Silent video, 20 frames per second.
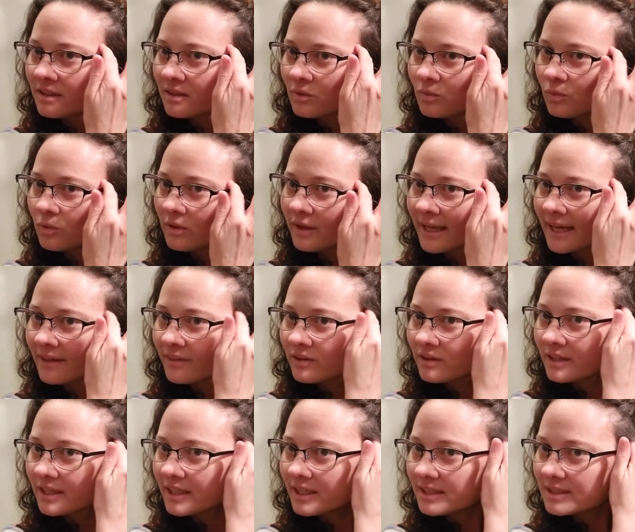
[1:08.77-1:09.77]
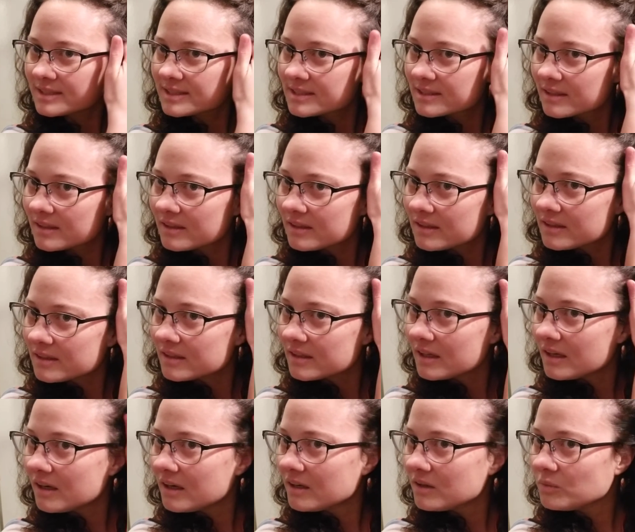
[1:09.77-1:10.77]
We'll gather it
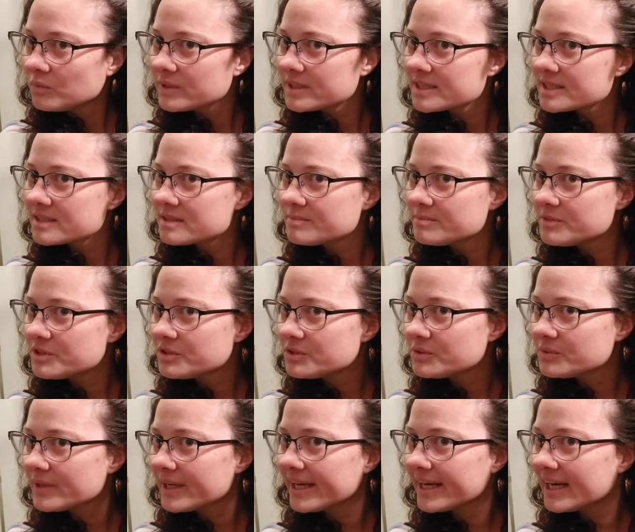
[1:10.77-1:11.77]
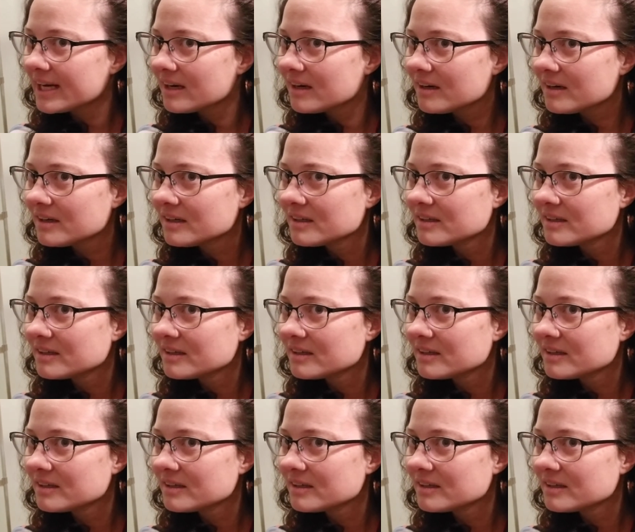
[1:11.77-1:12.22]
along with some new hair,